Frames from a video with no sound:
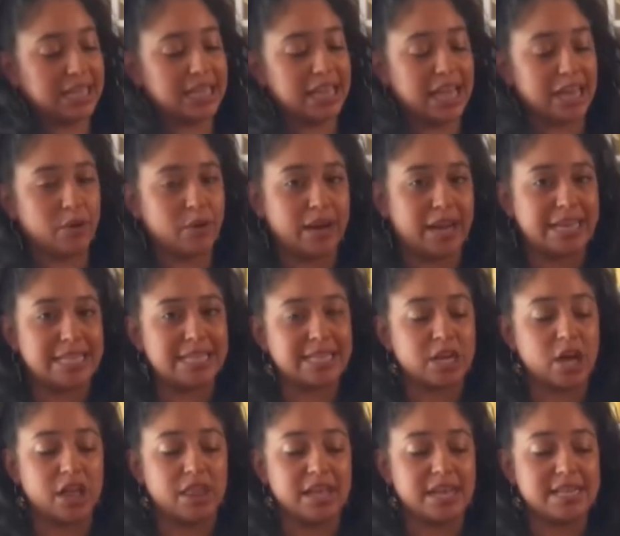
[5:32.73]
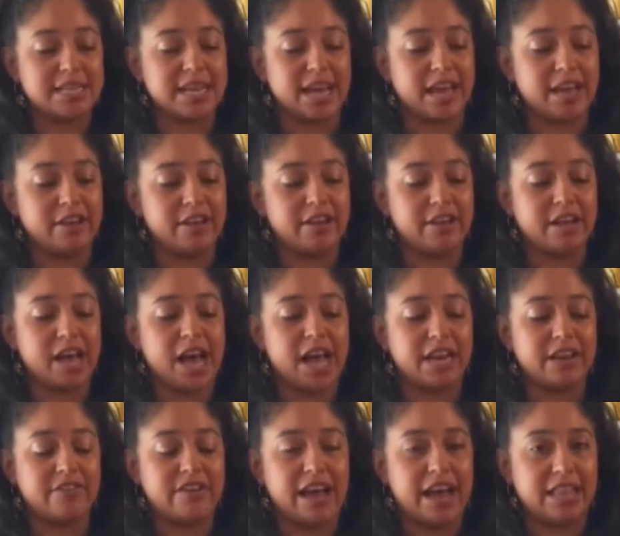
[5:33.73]
like when I saw this, I
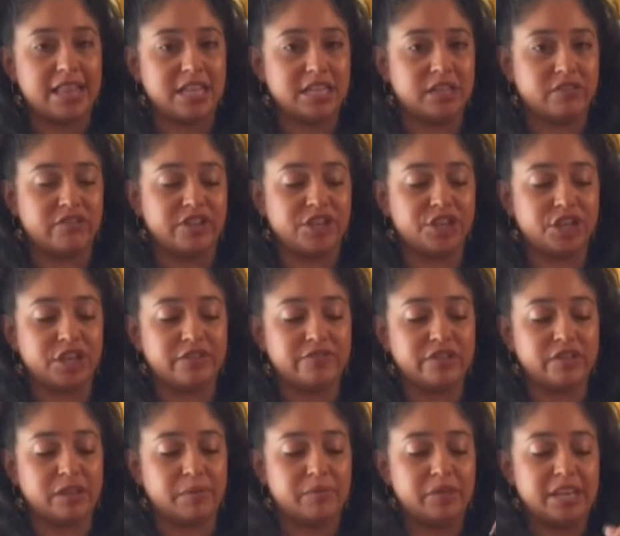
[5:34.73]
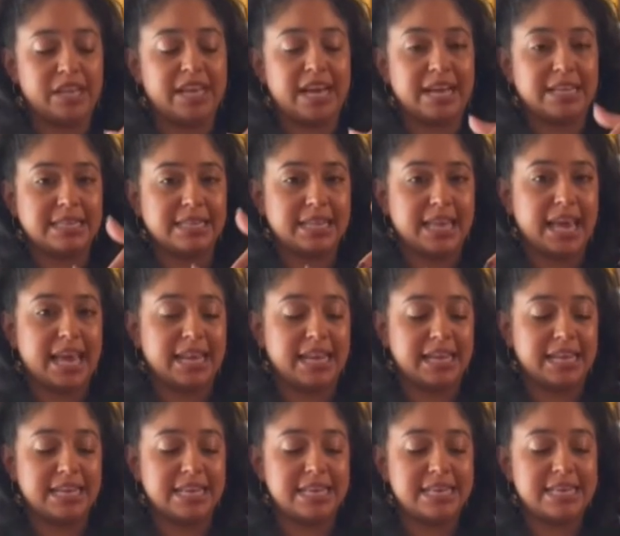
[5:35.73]
kind of had this vision of something
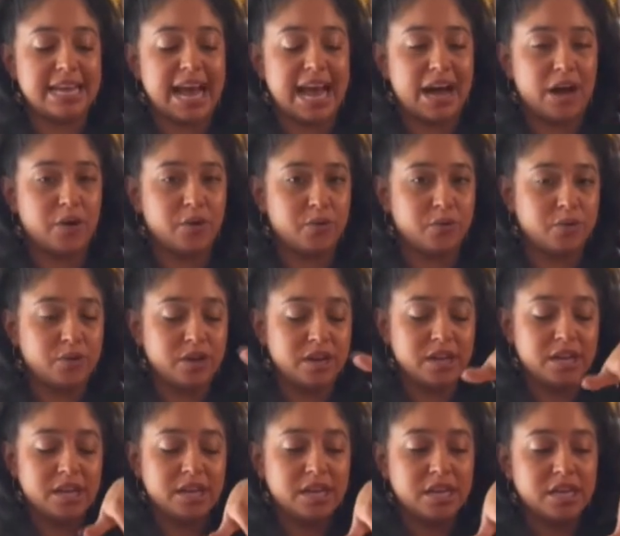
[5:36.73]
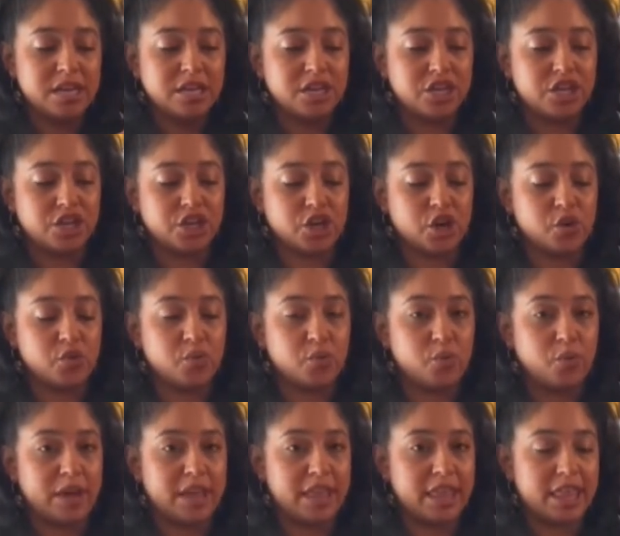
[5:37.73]
cascading down to go
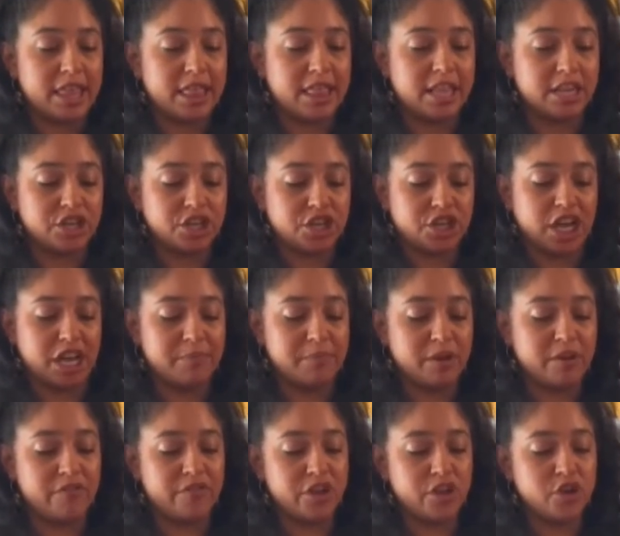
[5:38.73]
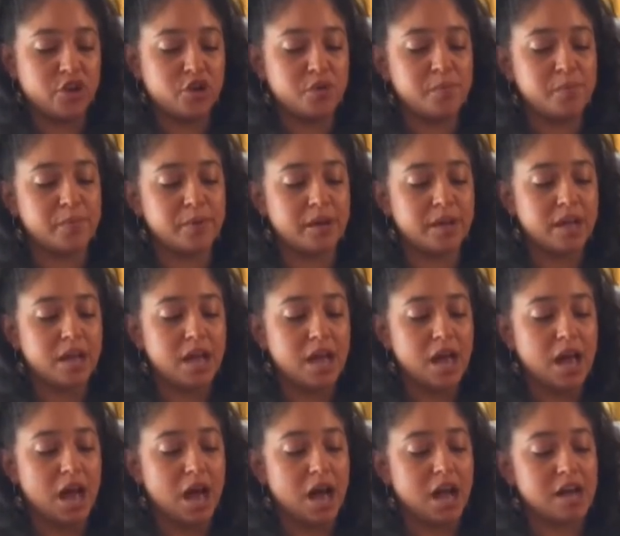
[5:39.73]
with the shape of the hoop.
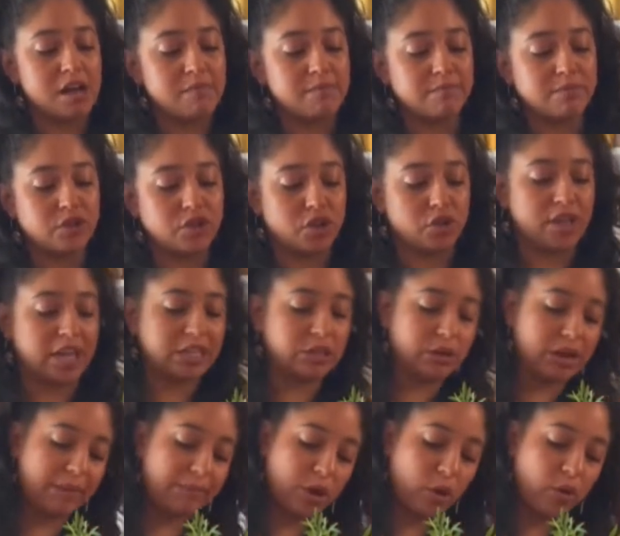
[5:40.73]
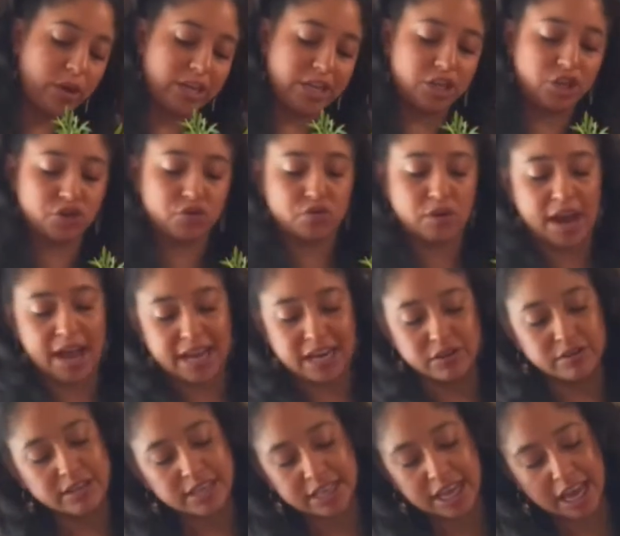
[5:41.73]
So that's what I'm going to try
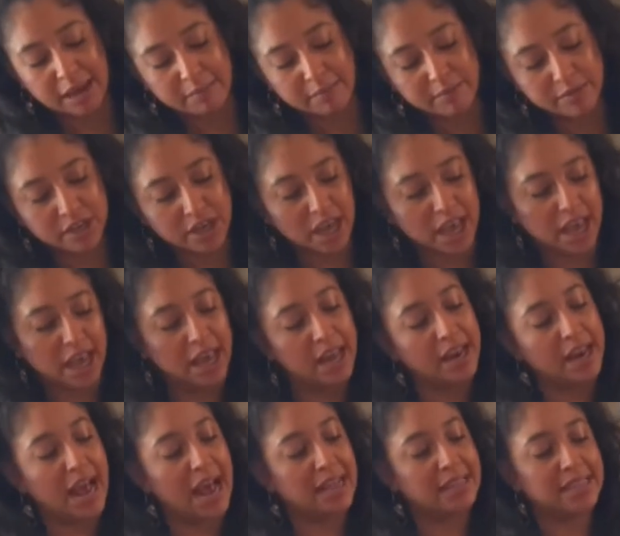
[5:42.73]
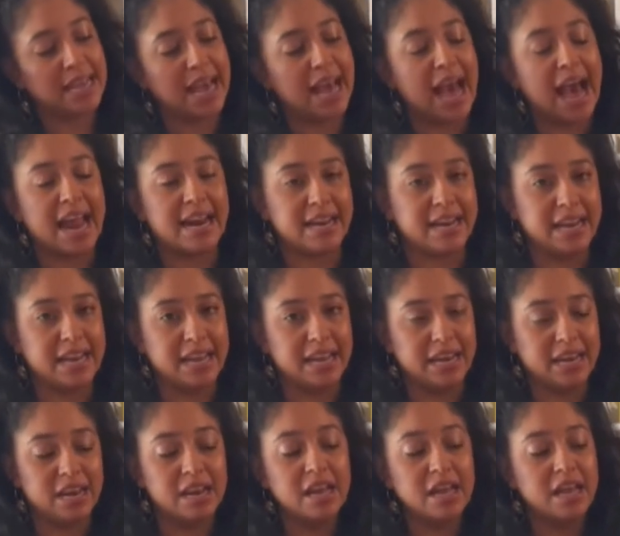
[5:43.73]
to attempt, and as I add it
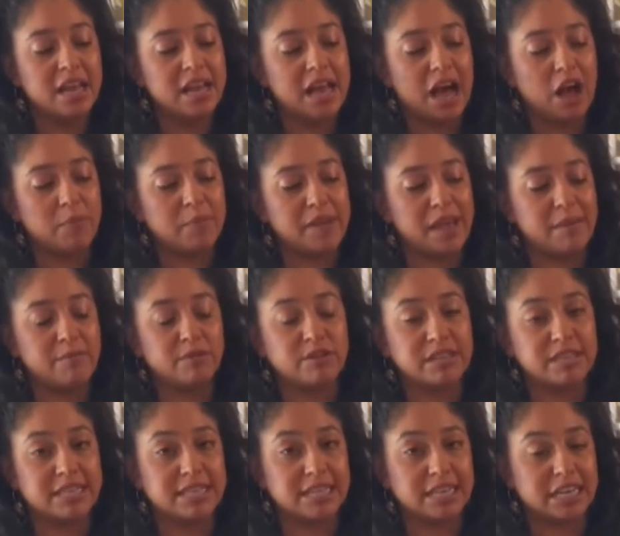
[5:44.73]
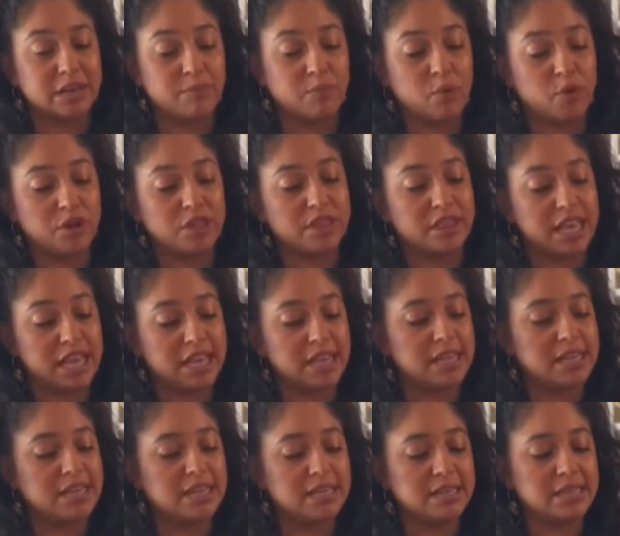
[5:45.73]
in, I'll be able to stick more
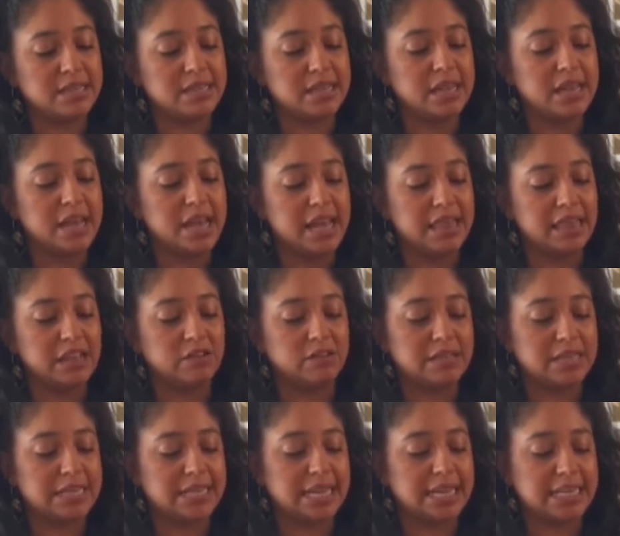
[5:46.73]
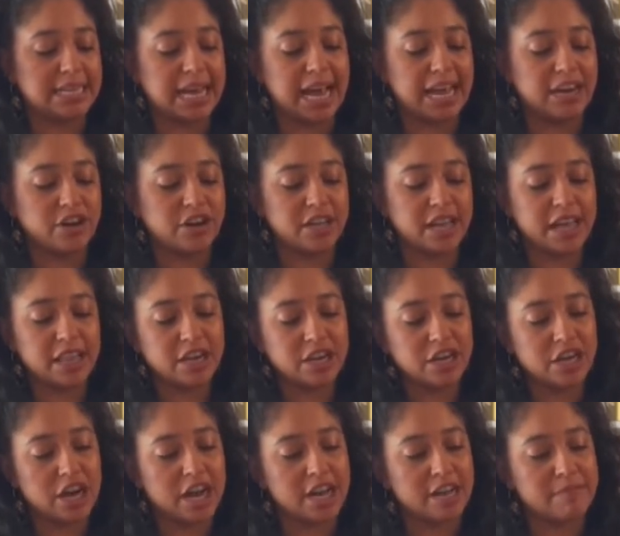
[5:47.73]
things and they'll stay tighter
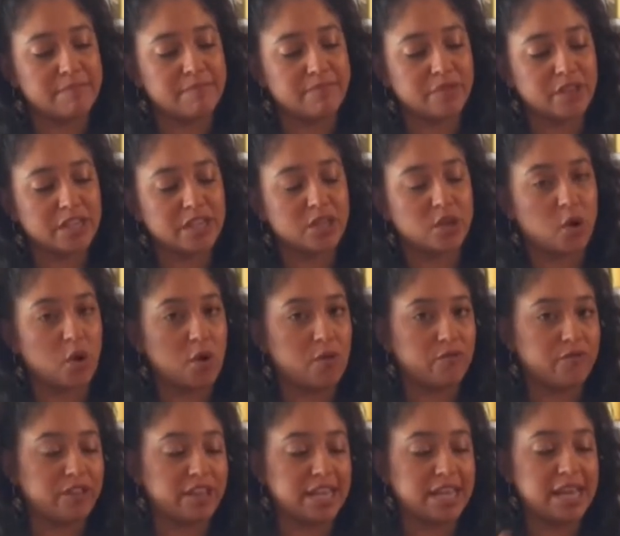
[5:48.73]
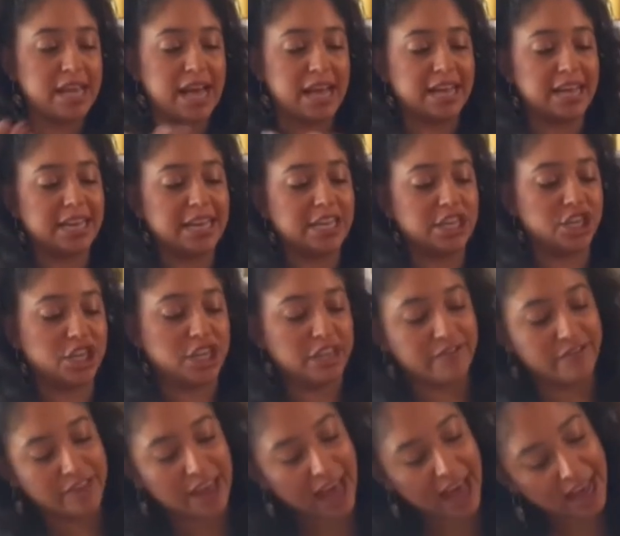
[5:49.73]
together. So hopefully I can
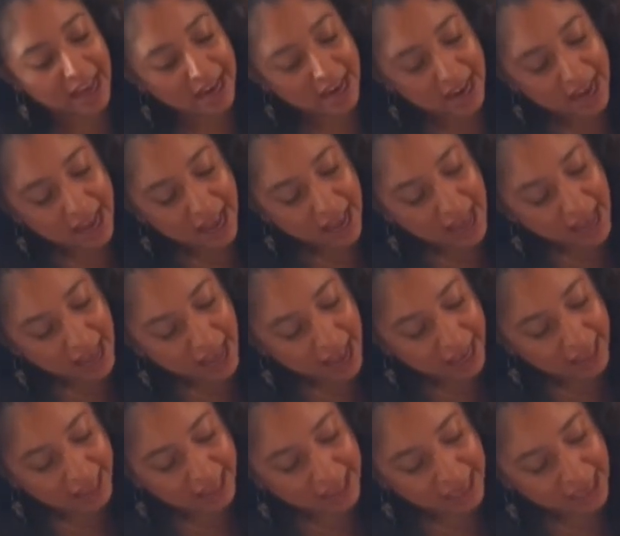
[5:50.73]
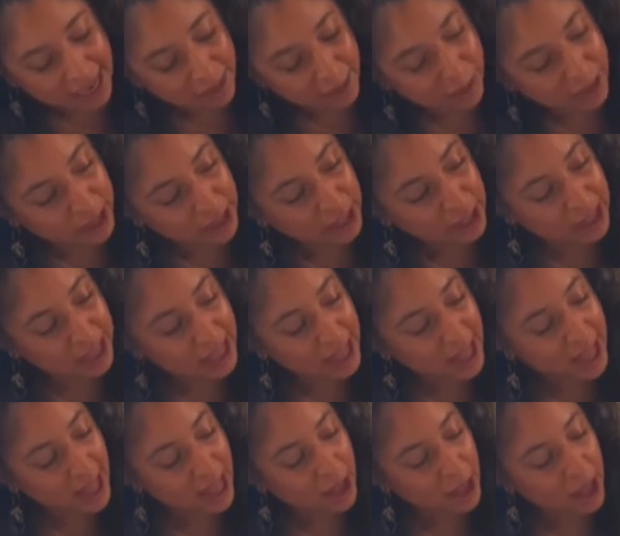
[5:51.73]
achieve that. I think I will.
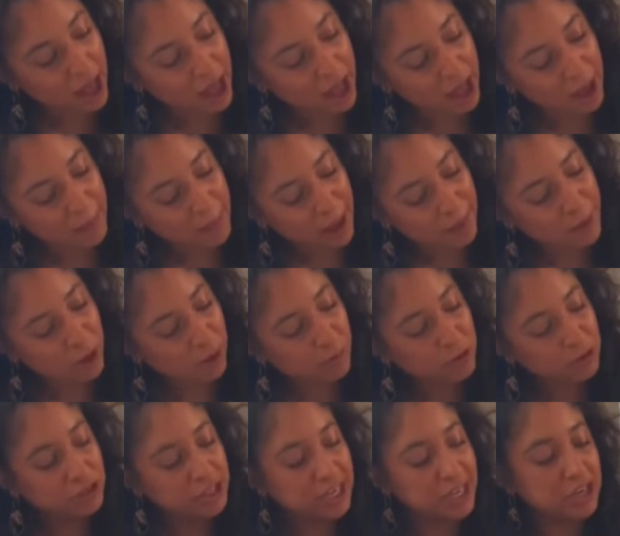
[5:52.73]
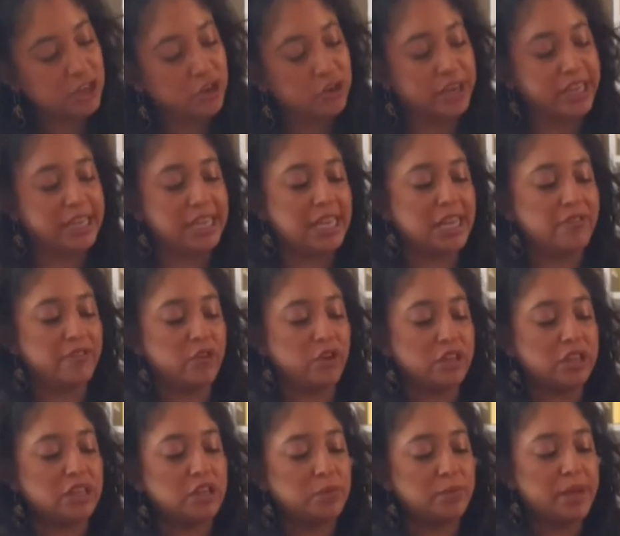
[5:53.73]
I'm almost done greening it for a
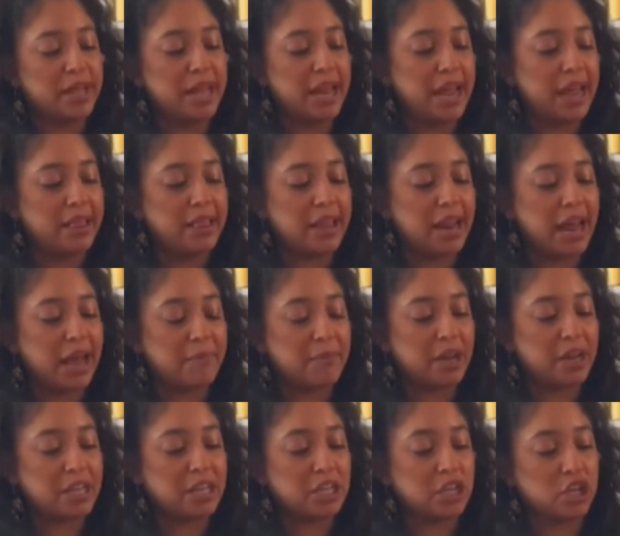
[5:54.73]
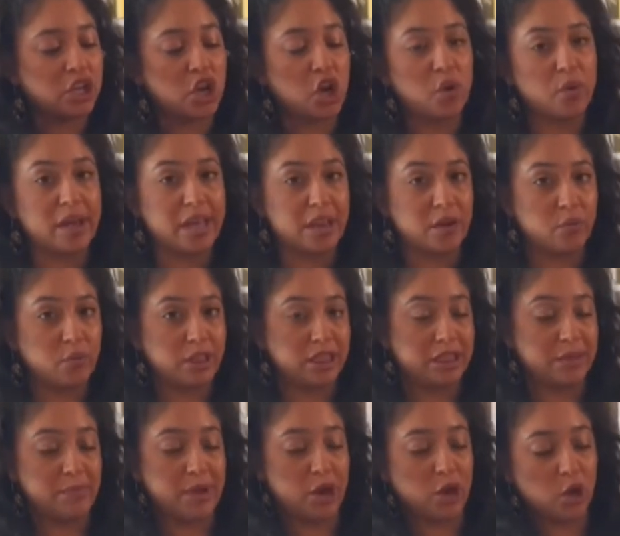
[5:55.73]
little bit, and then I'm gonna go in
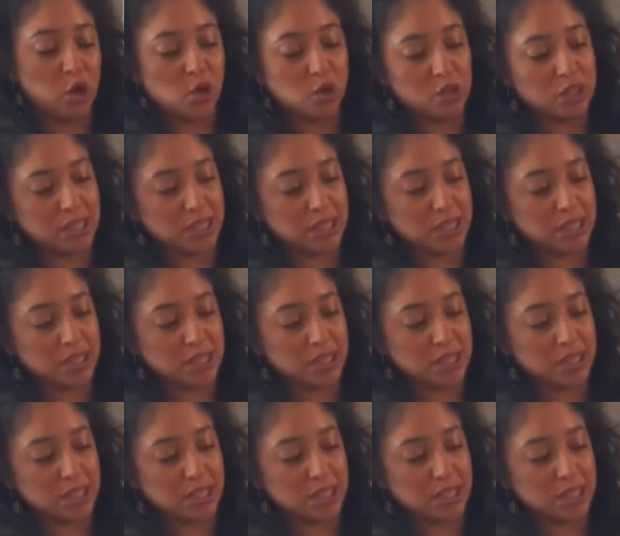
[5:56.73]
with marigolds.